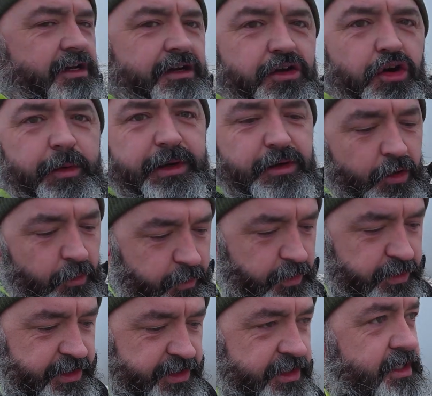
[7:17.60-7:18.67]
coming
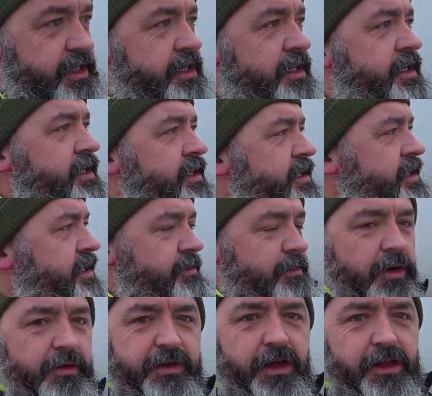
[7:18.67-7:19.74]
upwards,
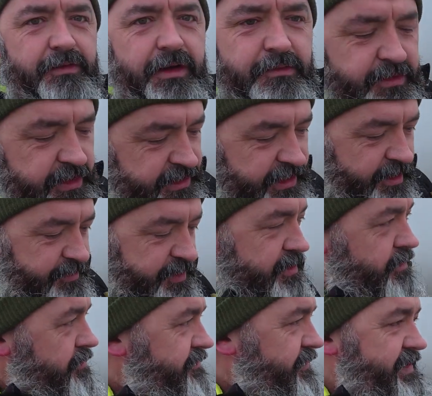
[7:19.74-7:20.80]
moving all around. It's
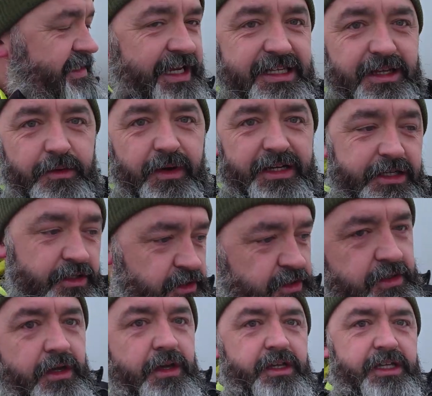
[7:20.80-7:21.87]
absolutely fantastic. We're actually
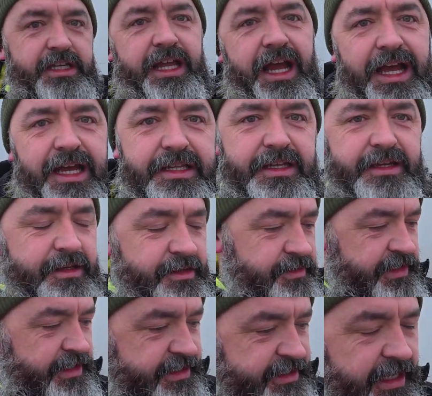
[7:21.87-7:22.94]
just started the
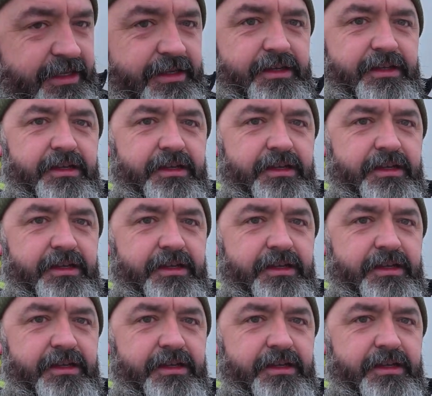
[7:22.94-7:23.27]
descent.